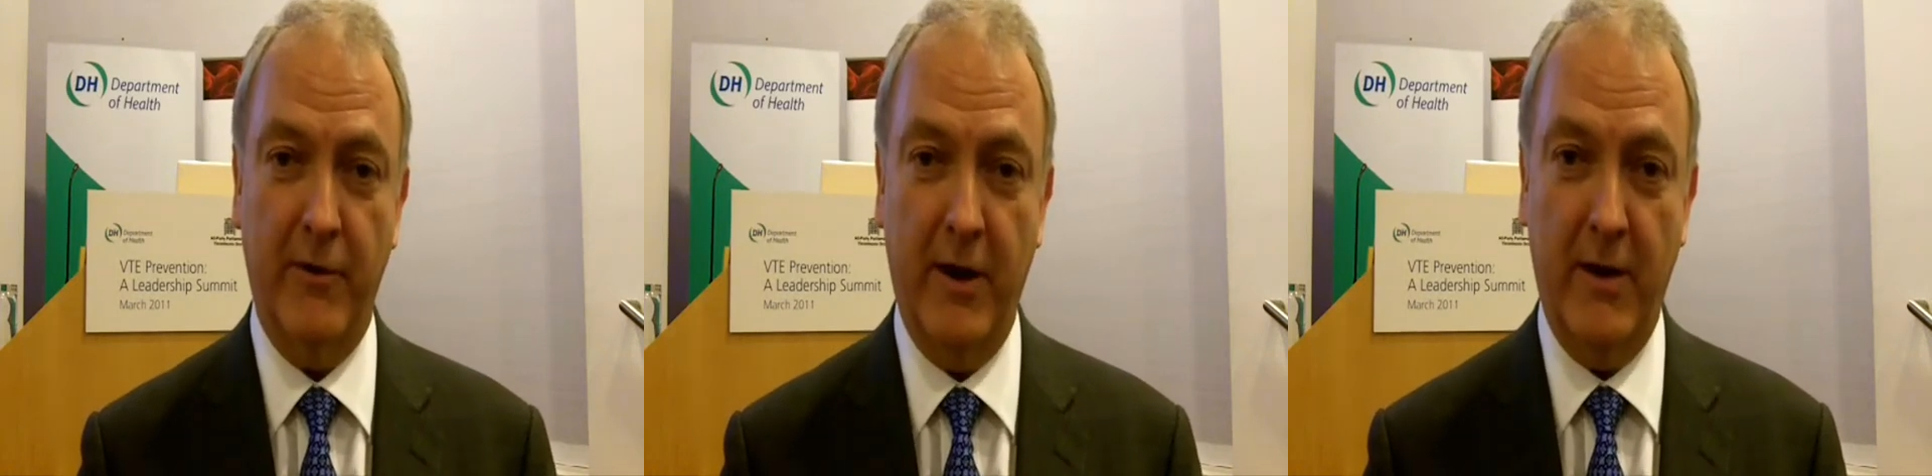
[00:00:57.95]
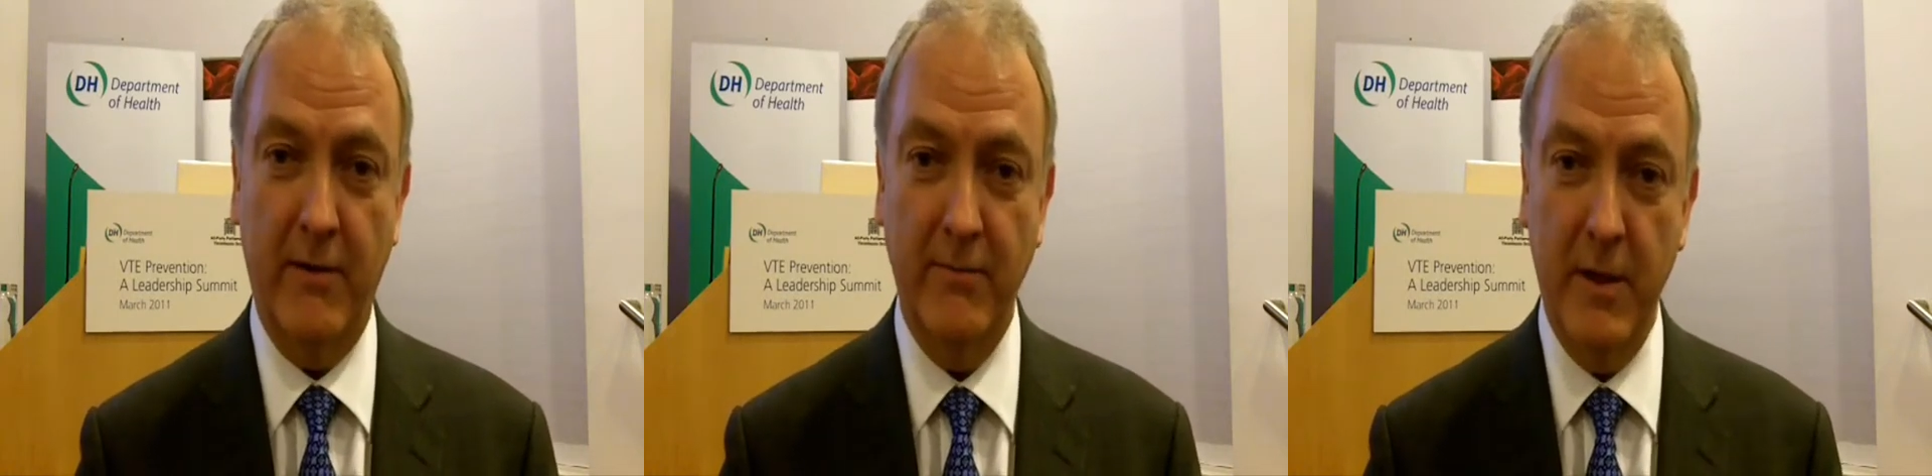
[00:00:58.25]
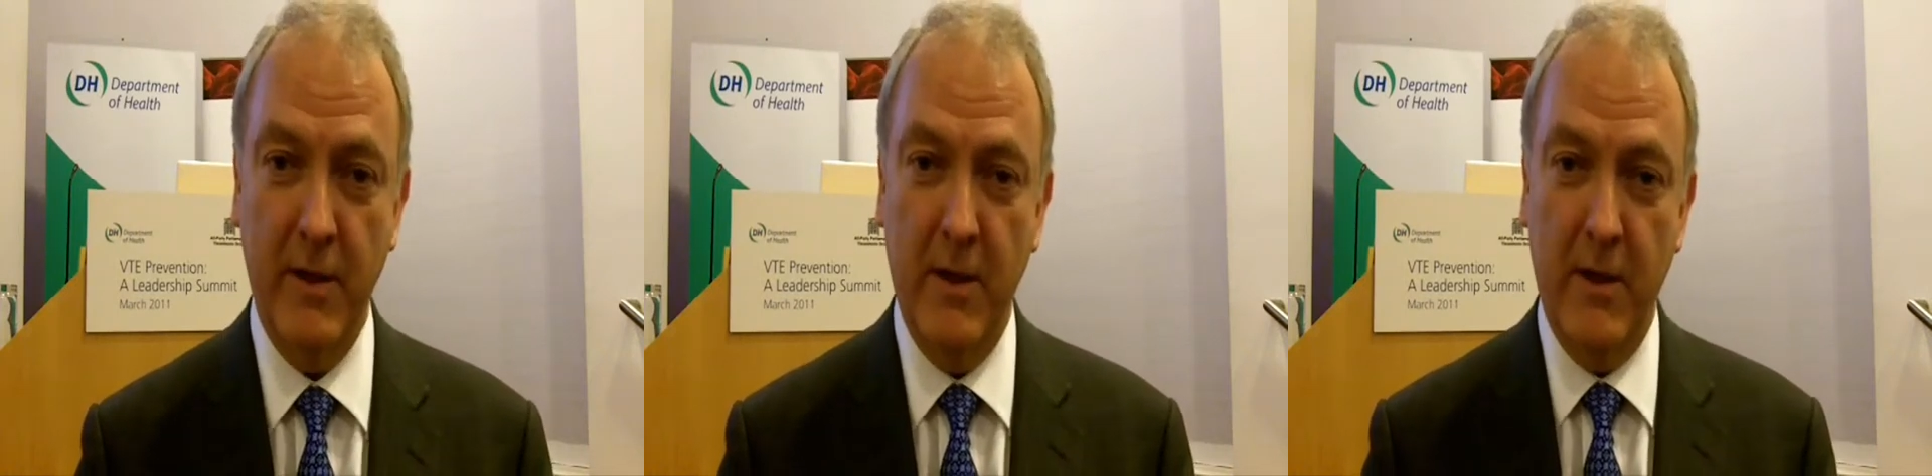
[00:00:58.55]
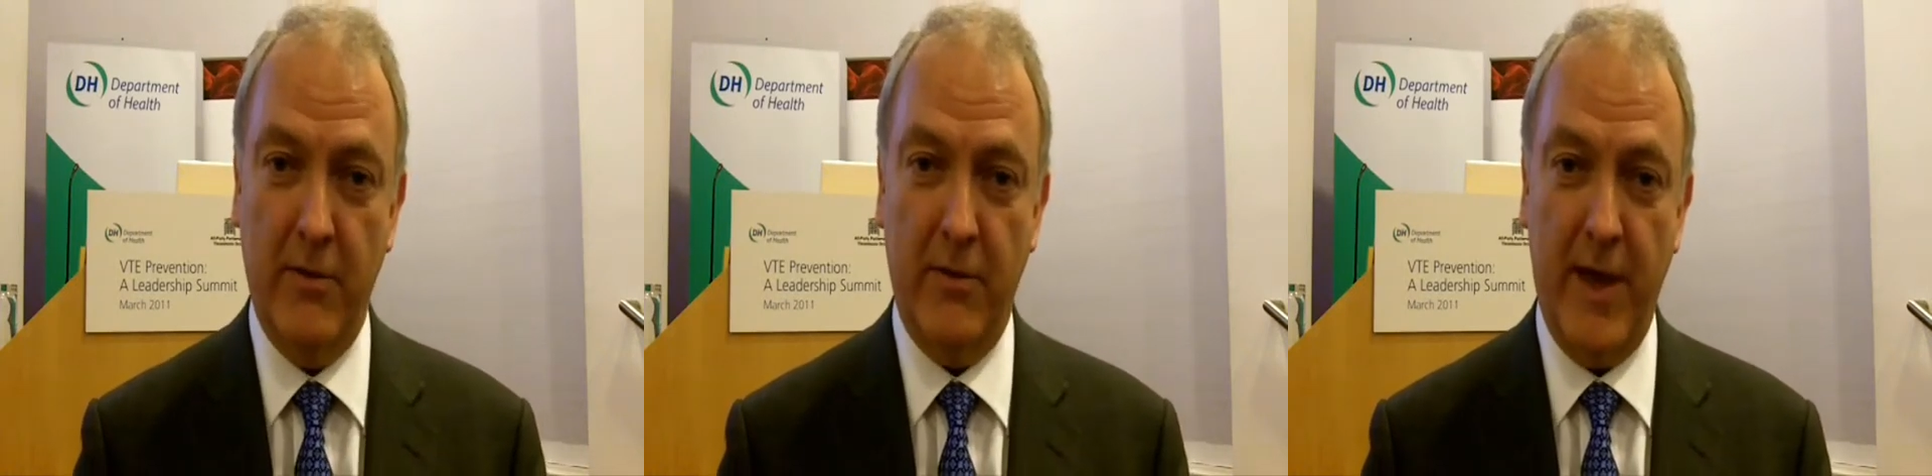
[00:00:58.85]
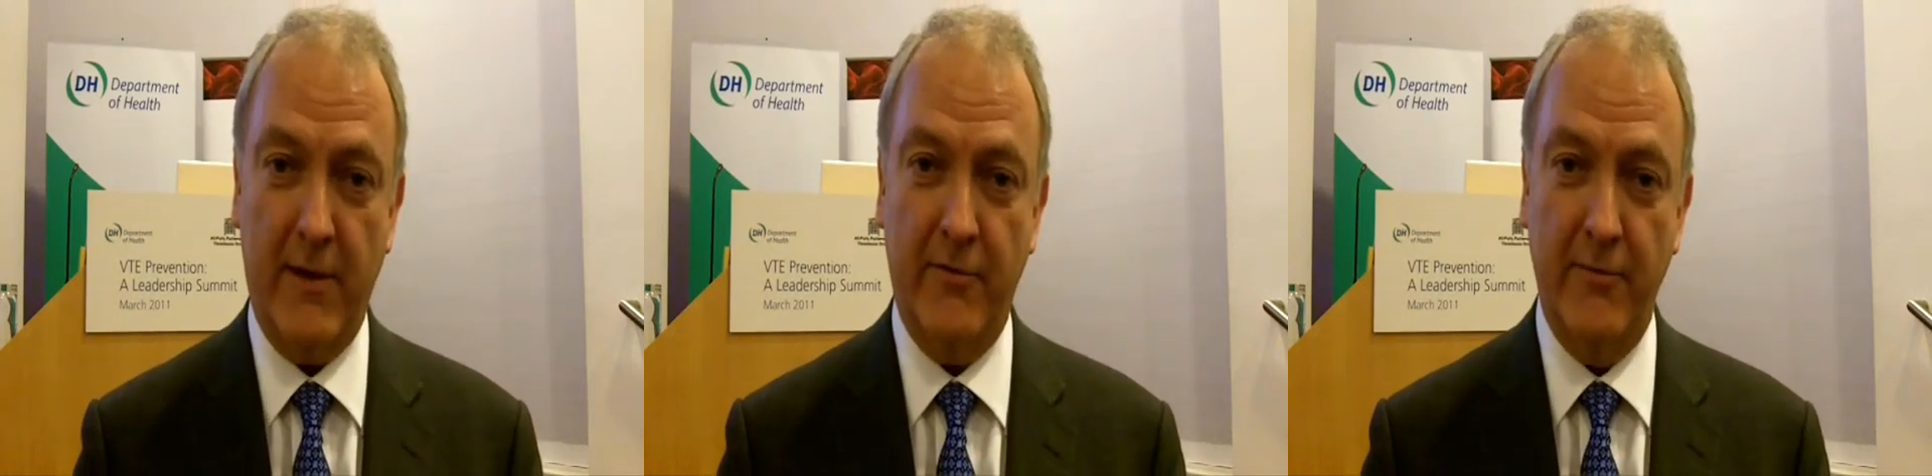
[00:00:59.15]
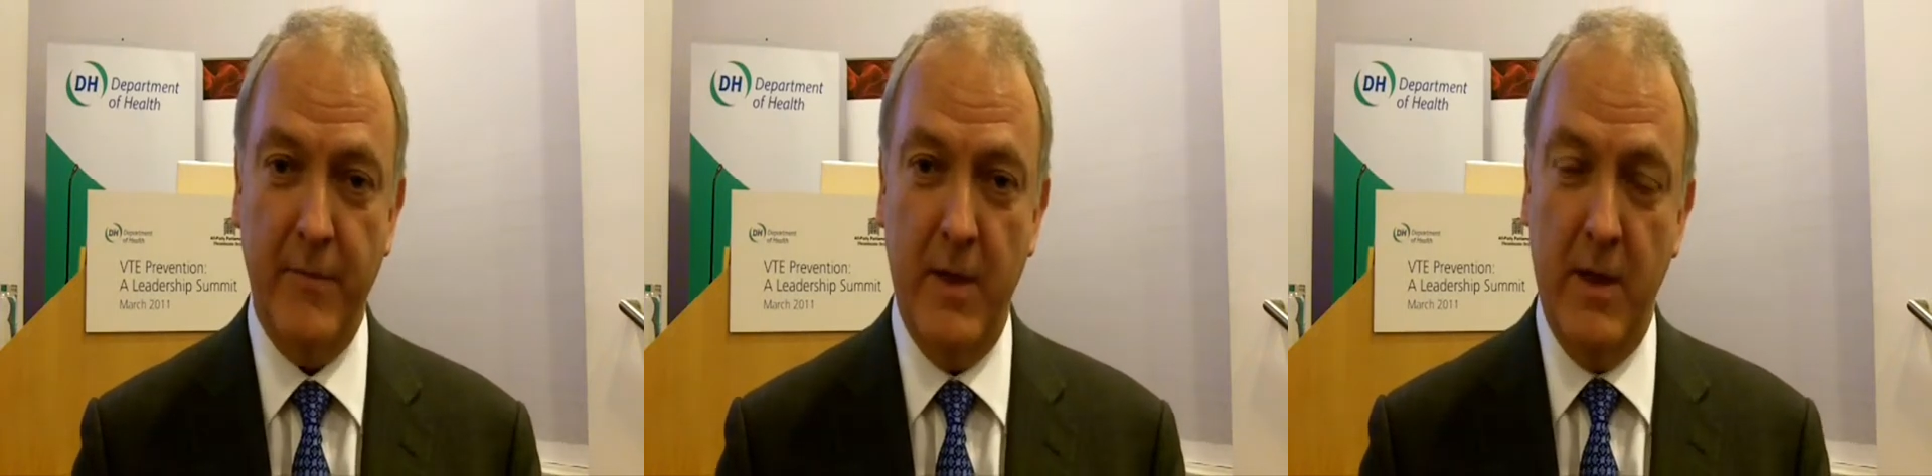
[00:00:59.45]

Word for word: really, that